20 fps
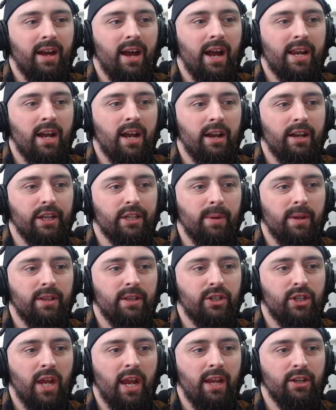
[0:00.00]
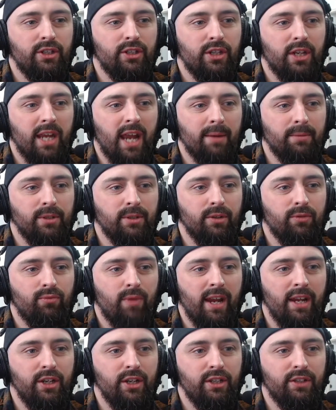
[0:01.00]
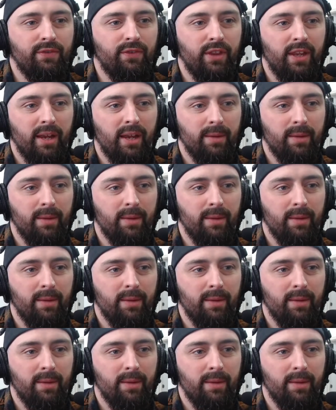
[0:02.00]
can't expect the change to capture range for the